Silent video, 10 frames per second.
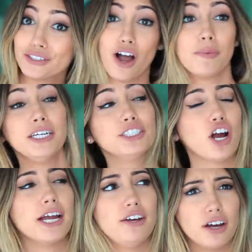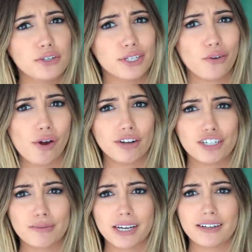So I'm gonna try not using oil
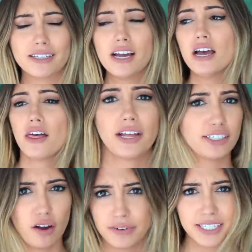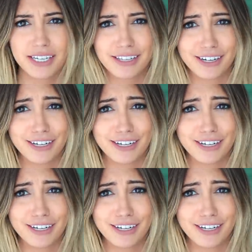just because that's obviously the